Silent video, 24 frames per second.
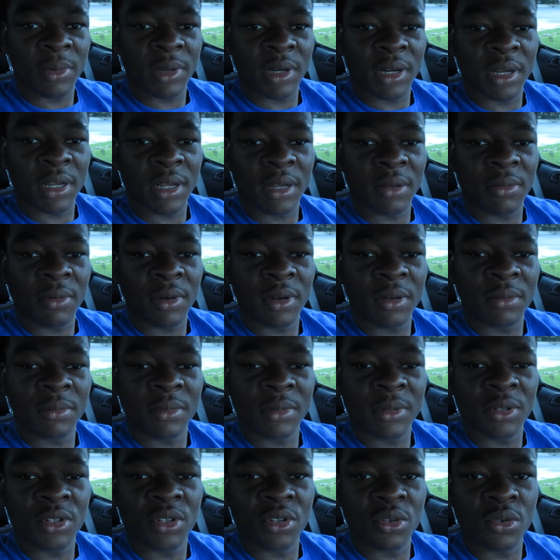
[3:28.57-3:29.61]
But
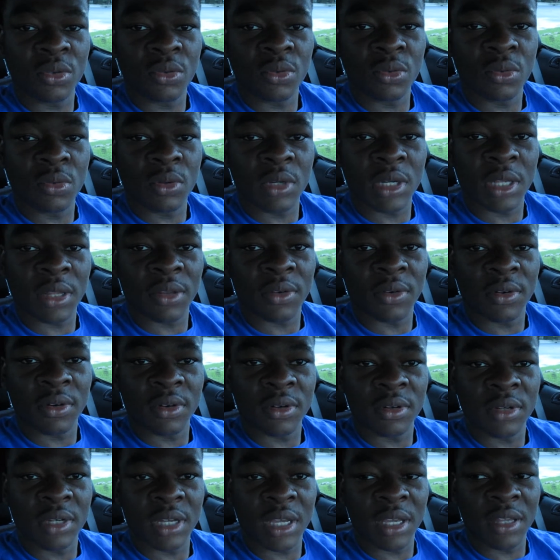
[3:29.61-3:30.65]
welcome to
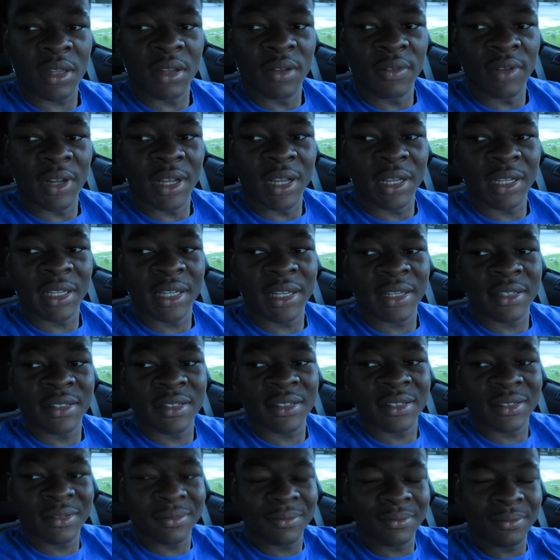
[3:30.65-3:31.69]
another day of the vlog,
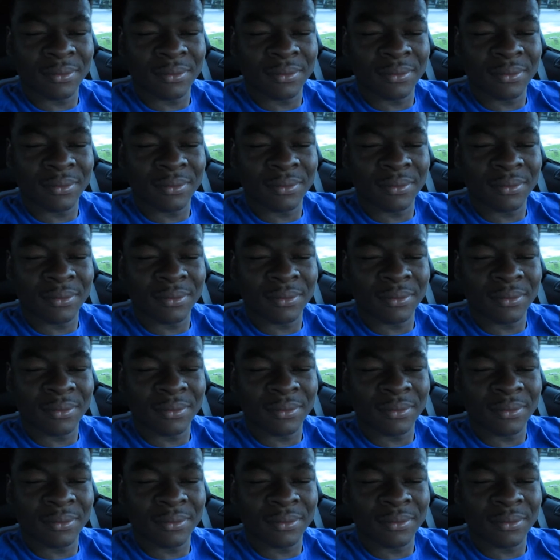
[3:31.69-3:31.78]
guys.